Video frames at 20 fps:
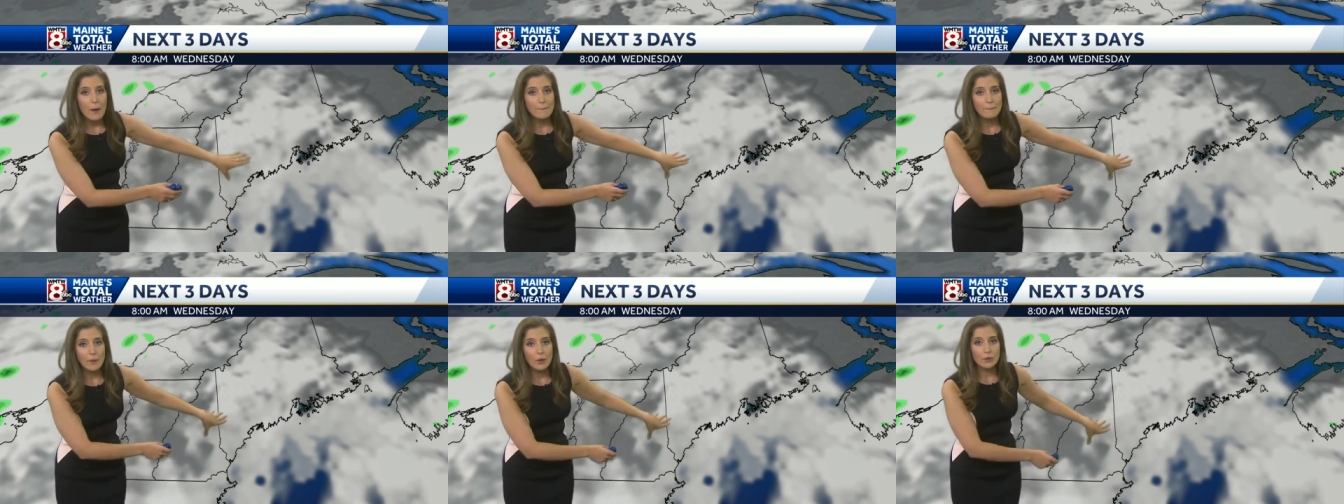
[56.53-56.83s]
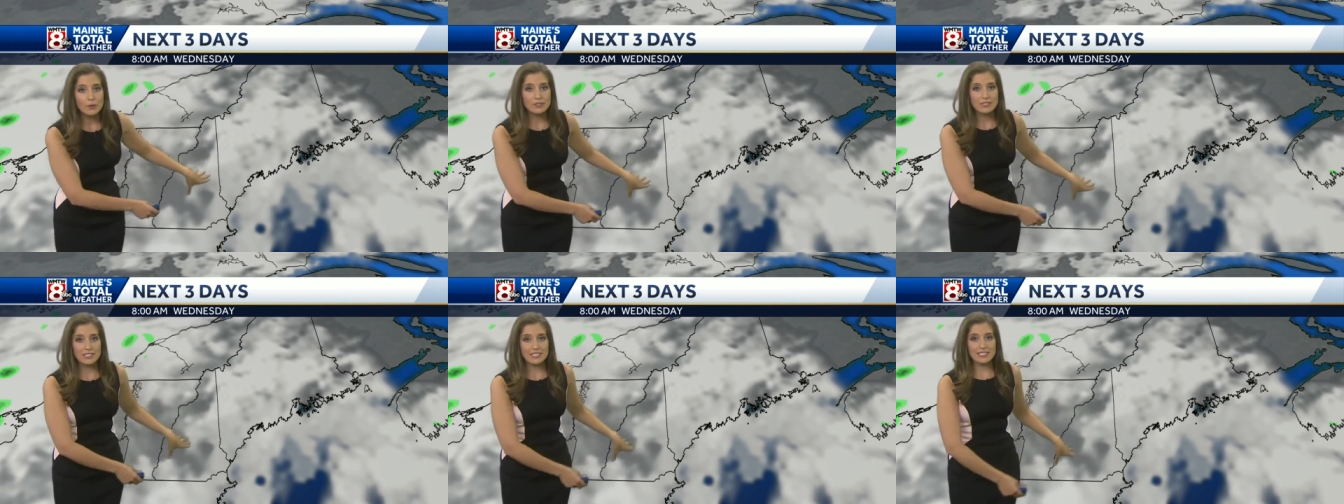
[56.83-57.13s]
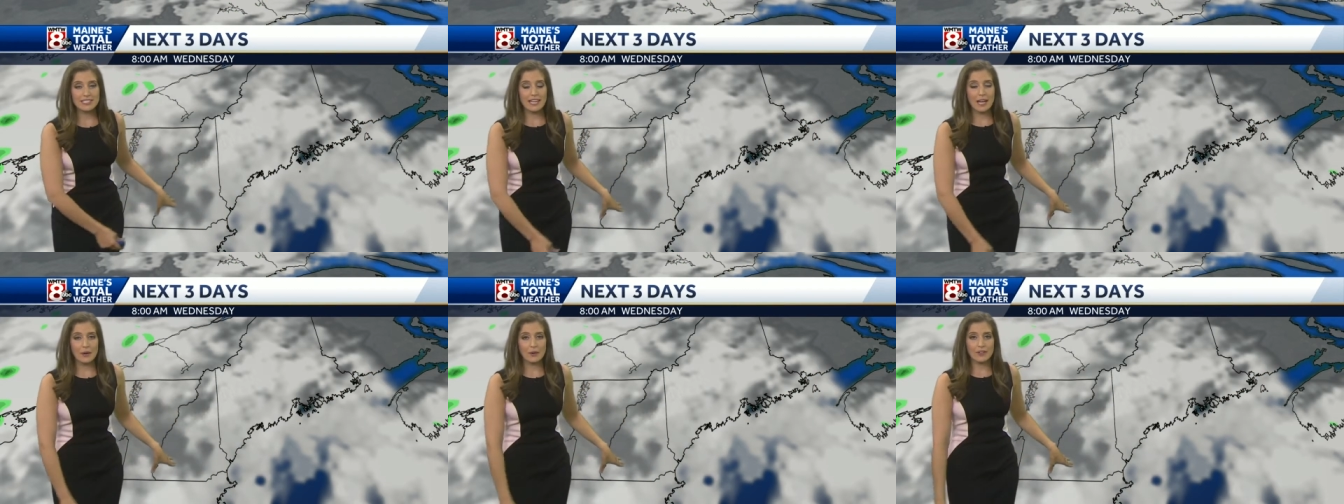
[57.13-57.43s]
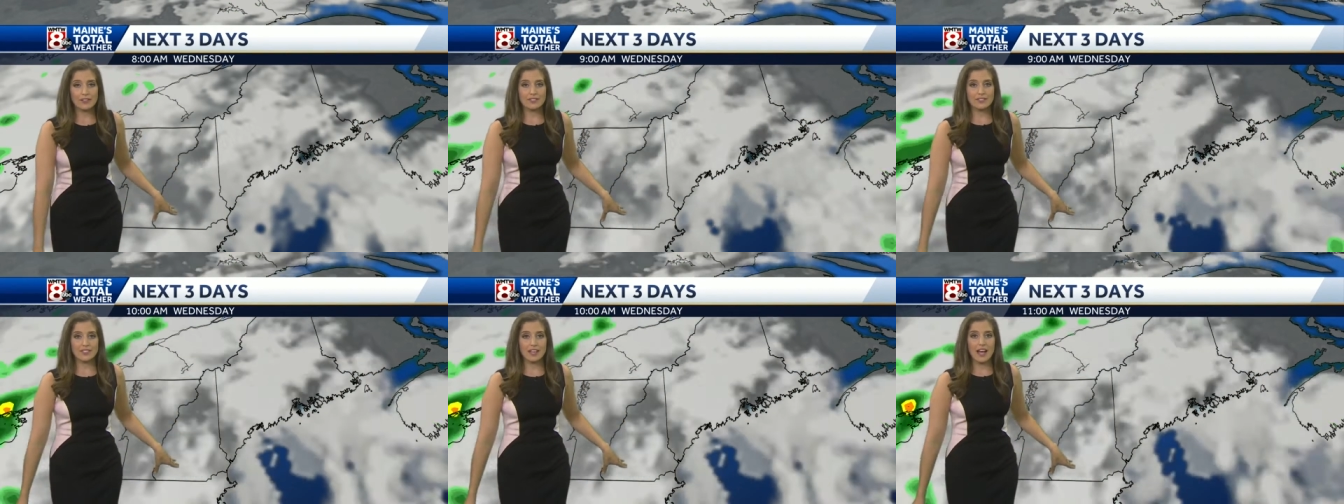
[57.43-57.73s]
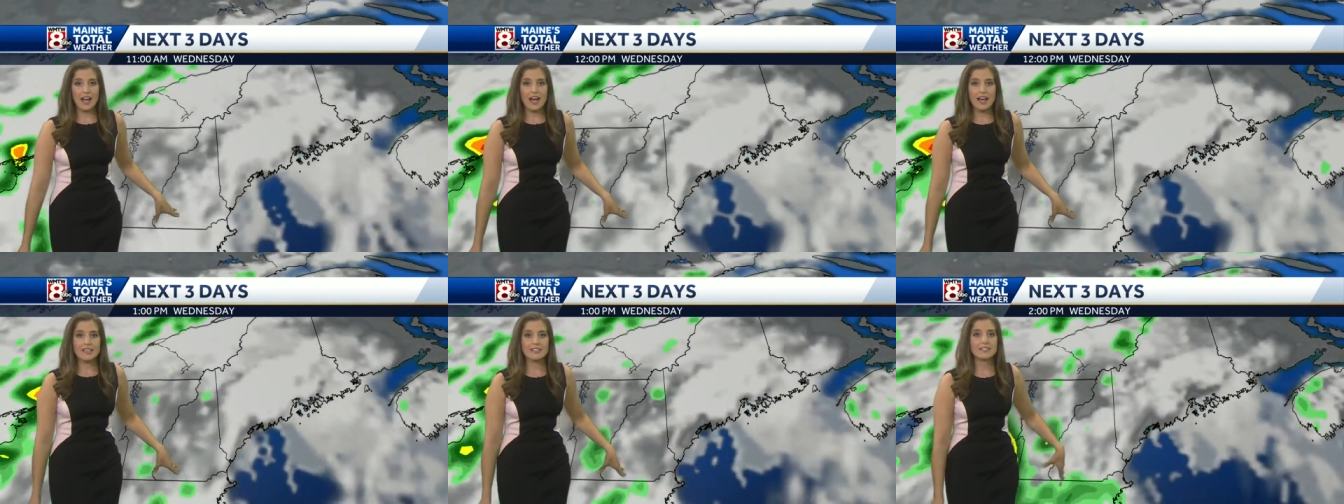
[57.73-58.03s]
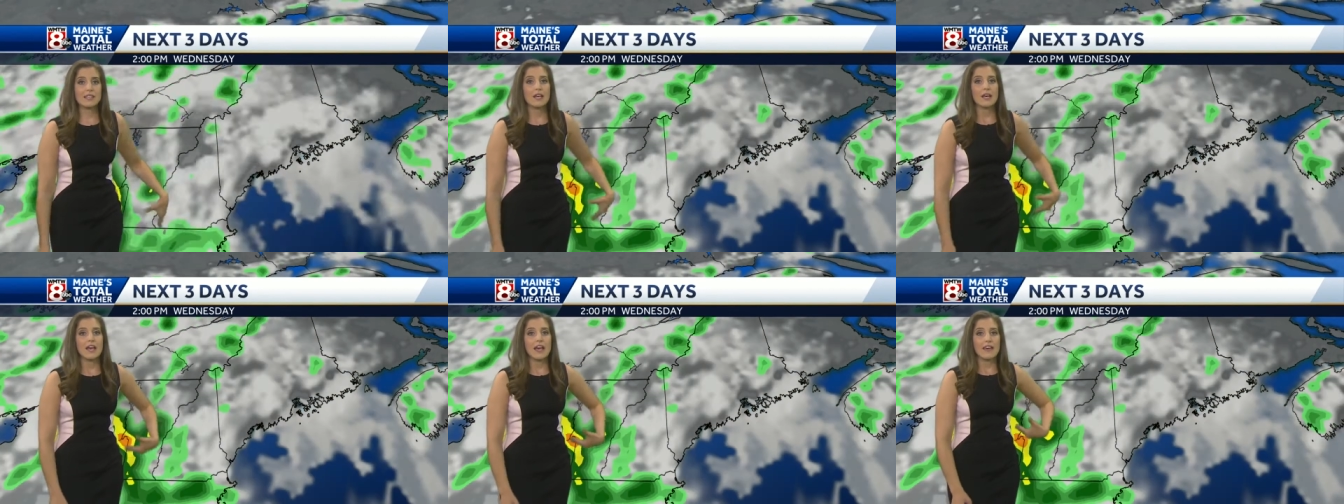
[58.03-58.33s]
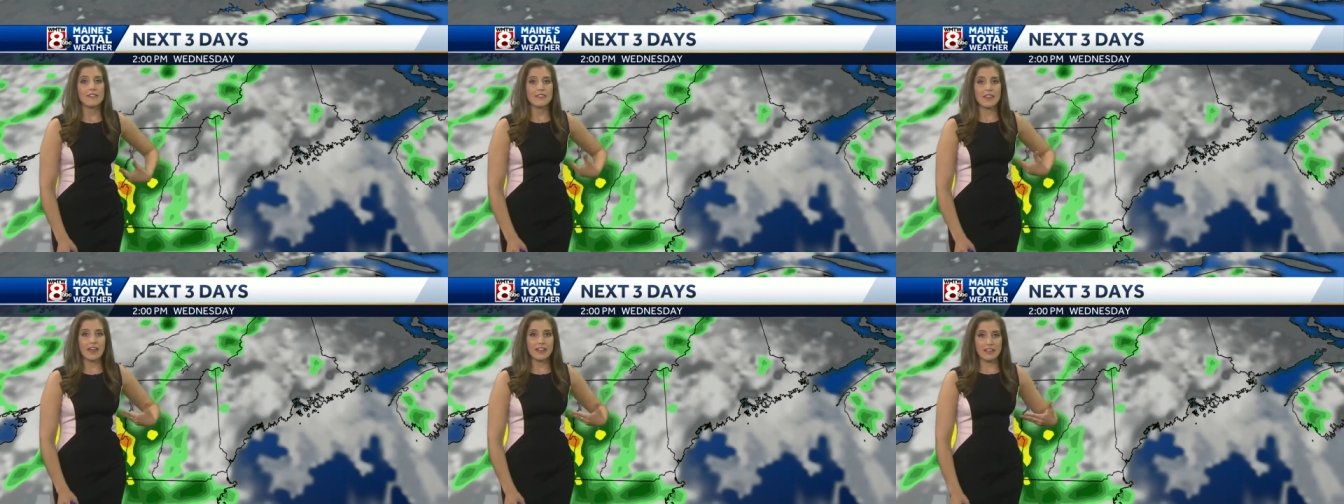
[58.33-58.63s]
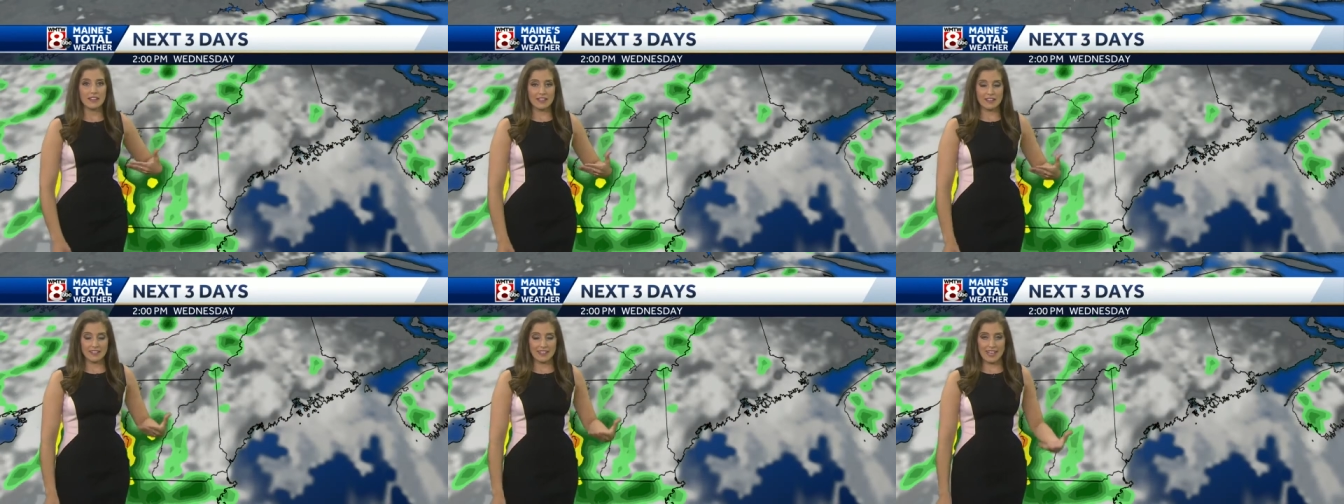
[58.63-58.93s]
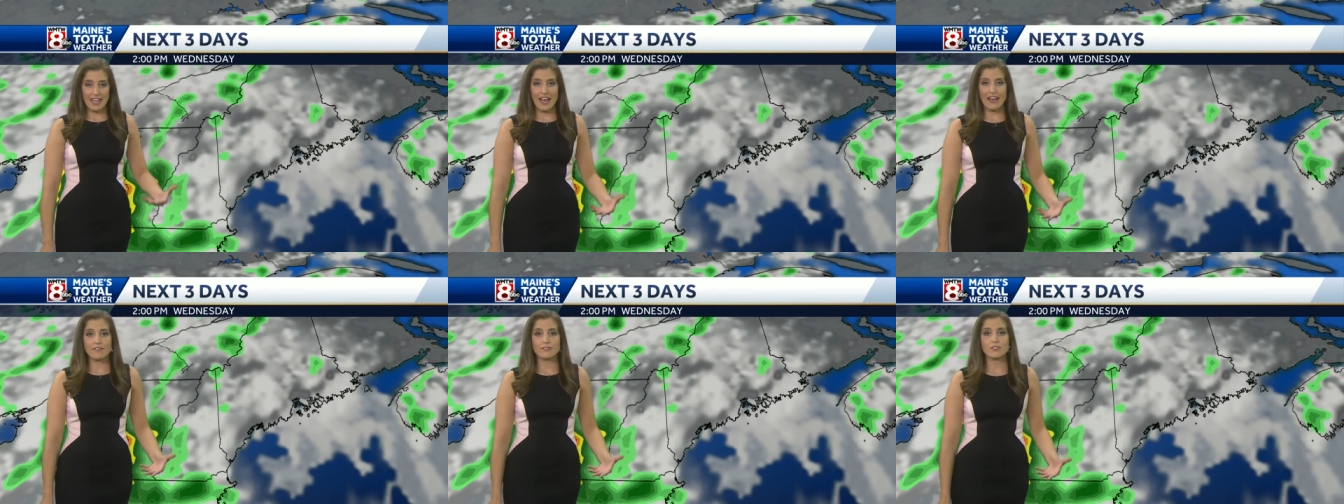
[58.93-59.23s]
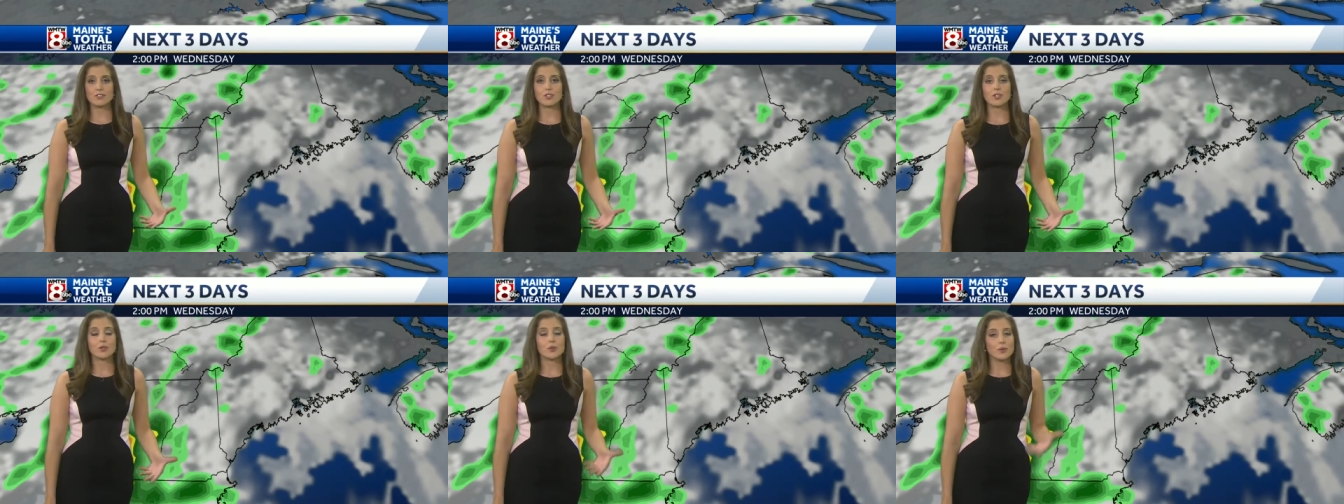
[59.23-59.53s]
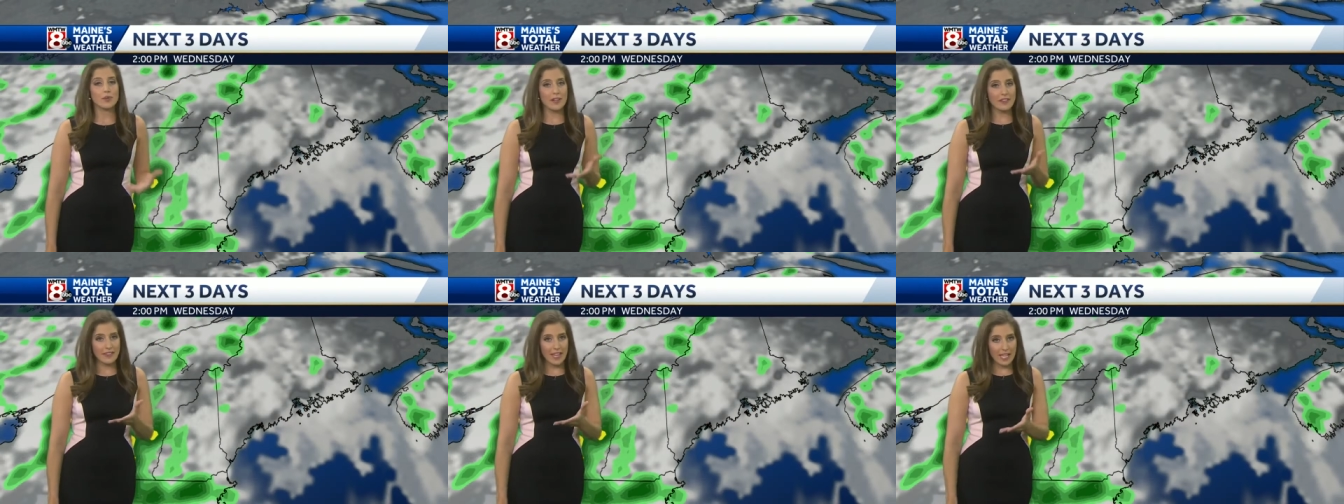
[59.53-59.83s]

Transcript: mostly cloudy skies. And then in the afternoon,